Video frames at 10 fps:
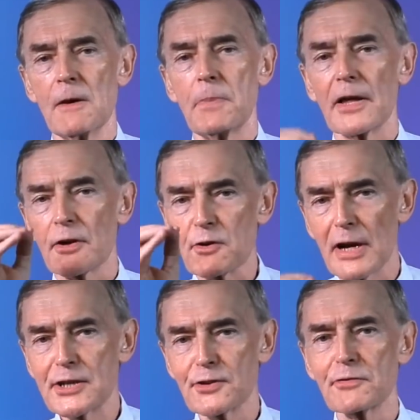By the
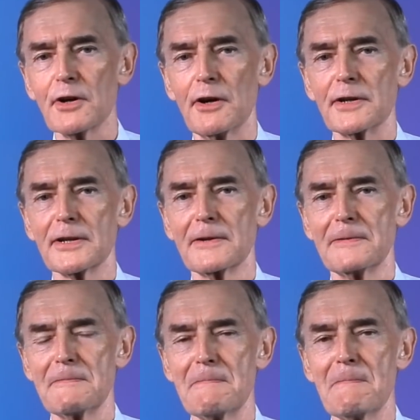grace of God,
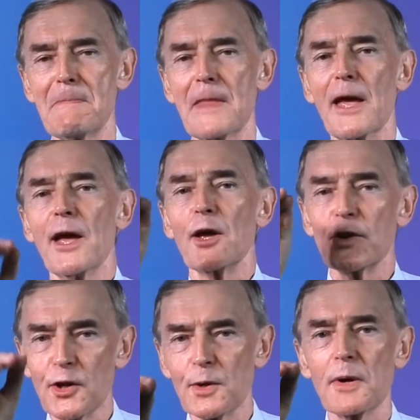
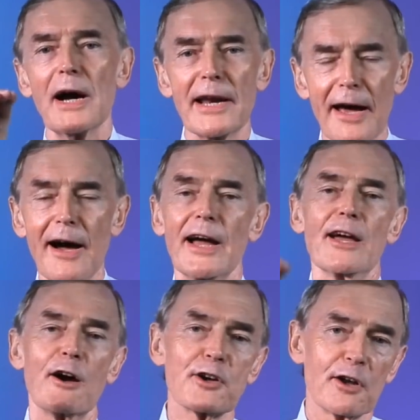you and I
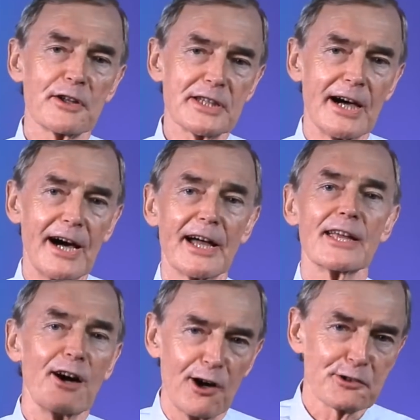are going to
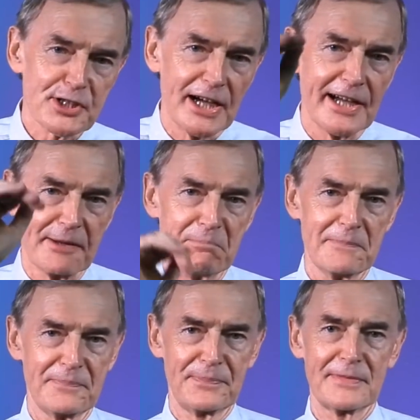die on time.
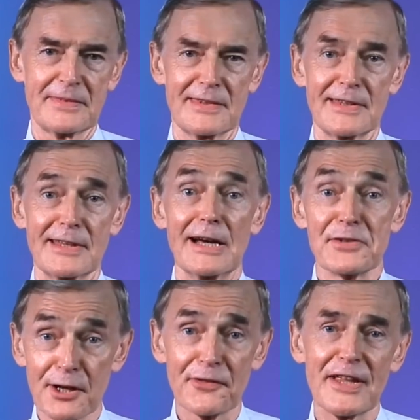Have
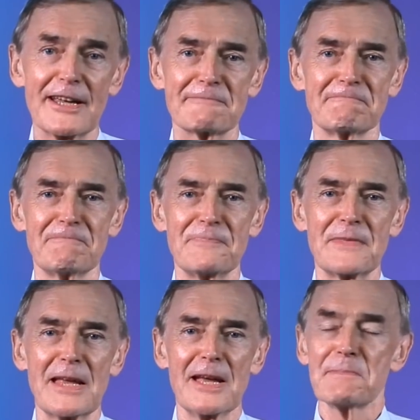you got that?
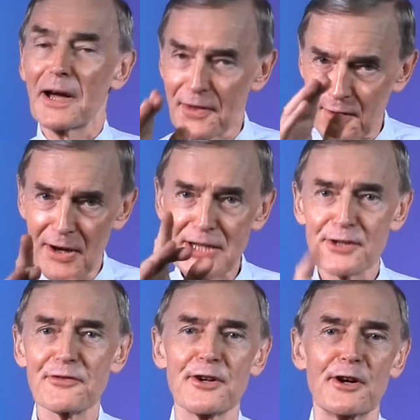By the grace
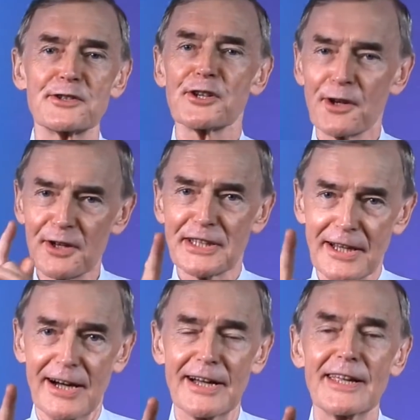of God, you're going to
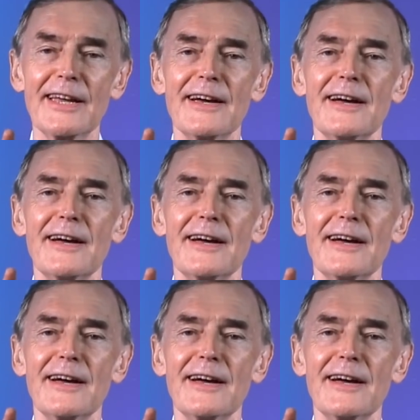die